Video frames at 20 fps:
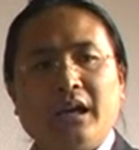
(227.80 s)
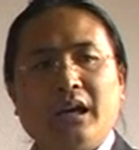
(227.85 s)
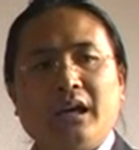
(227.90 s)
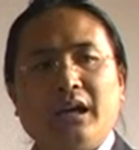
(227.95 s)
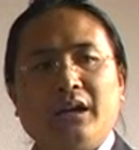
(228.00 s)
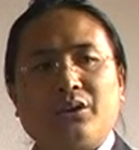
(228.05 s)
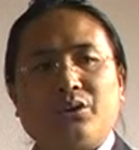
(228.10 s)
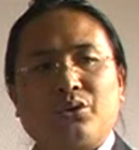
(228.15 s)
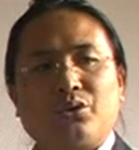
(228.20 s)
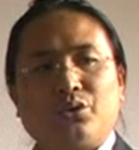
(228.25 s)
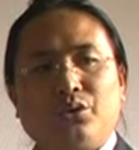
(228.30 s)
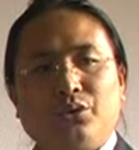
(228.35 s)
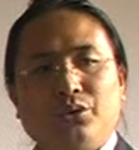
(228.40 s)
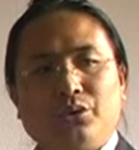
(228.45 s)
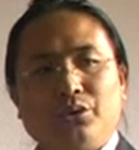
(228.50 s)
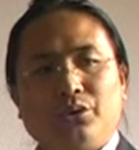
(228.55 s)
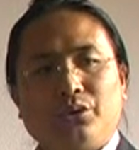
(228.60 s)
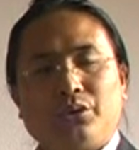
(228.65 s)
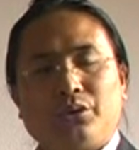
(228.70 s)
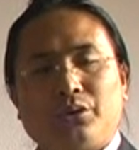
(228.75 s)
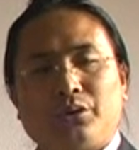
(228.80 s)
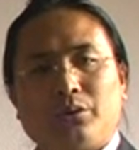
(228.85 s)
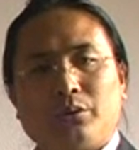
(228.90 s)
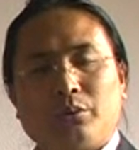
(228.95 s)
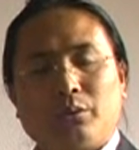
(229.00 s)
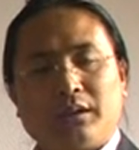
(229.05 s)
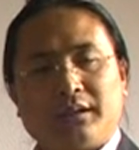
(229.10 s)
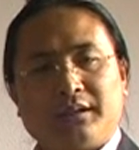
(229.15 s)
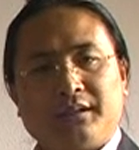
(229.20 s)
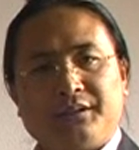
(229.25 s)
And cure,
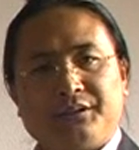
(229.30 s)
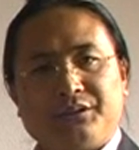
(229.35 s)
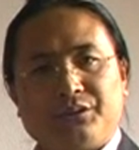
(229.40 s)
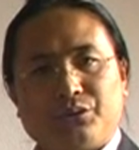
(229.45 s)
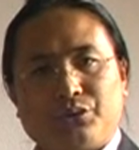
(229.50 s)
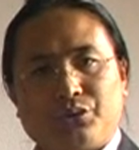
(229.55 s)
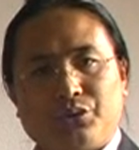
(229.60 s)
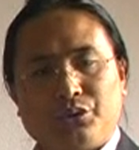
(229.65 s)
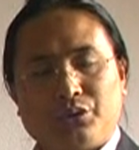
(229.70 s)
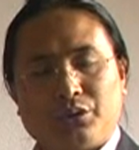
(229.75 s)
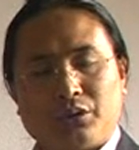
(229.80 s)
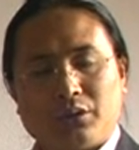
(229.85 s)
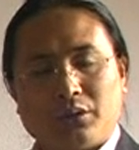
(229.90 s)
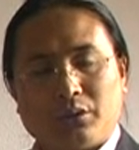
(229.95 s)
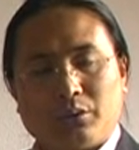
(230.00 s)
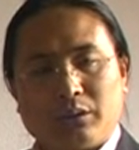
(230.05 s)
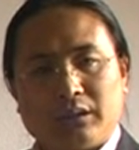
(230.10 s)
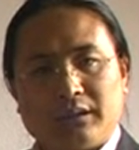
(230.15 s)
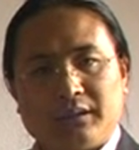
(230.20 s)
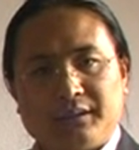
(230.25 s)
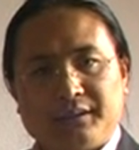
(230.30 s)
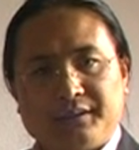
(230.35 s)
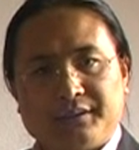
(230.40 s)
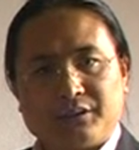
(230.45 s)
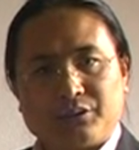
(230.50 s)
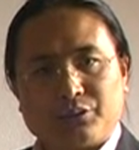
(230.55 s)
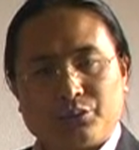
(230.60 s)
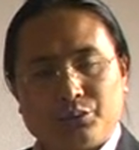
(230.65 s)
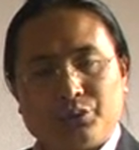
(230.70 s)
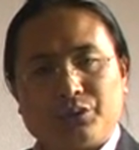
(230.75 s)
what is the cure or what is a
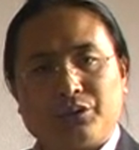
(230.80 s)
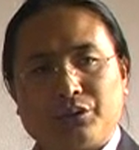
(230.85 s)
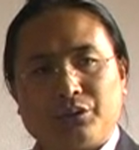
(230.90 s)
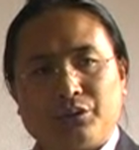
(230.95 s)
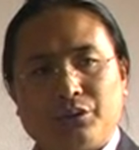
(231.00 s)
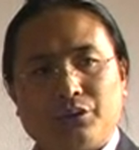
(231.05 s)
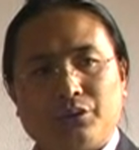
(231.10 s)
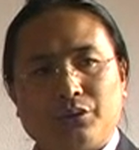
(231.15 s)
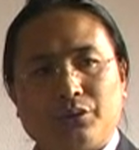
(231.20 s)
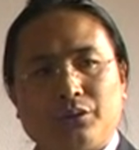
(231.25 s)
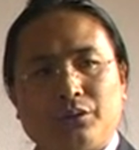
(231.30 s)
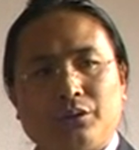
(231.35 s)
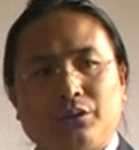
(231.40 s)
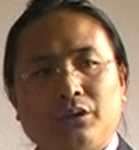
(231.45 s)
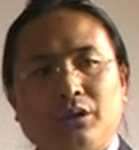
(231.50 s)
good cure,